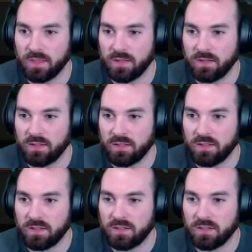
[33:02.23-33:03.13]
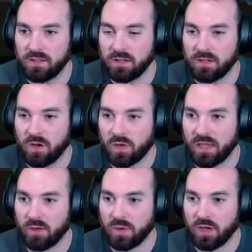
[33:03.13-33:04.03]
Maybe. Okay,
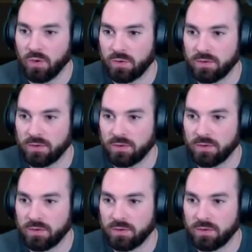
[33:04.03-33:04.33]
there we go.